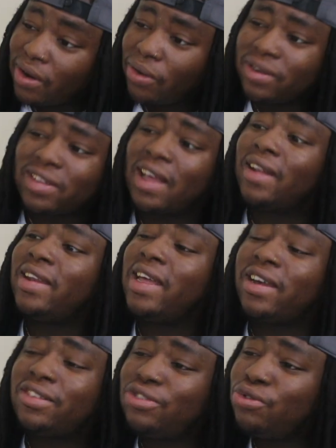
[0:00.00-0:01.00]
Notice how
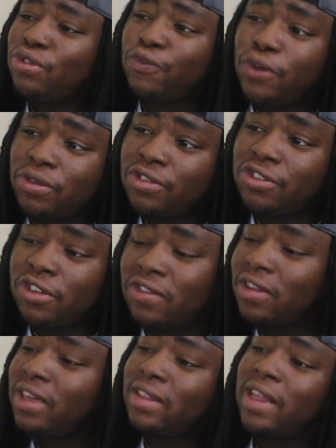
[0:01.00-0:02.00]
niggas use filters
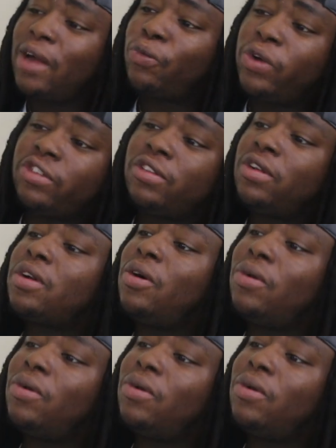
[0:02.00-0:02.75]
just to get that rich look